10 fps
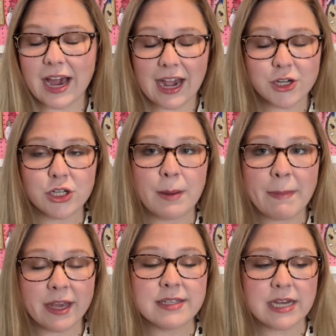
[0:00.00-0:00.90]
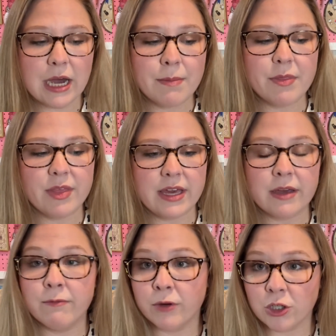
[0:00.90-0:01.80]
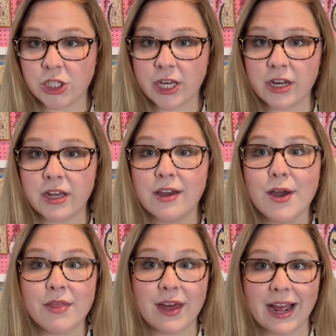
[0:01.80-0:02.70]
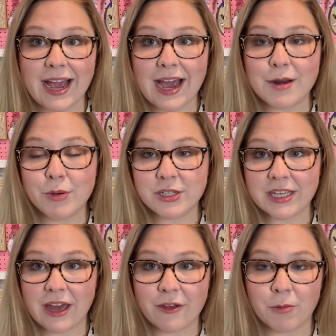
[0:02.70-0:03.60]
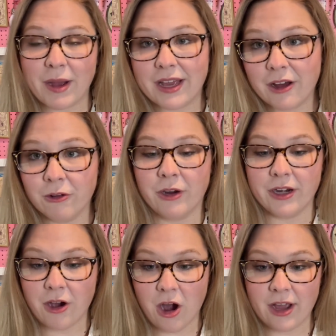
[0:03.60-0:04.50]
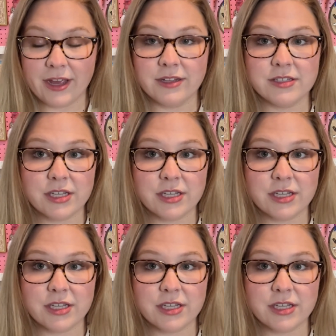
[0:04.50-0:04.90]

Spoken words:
actually picked up the conversion that I had put together by Color and Cotton.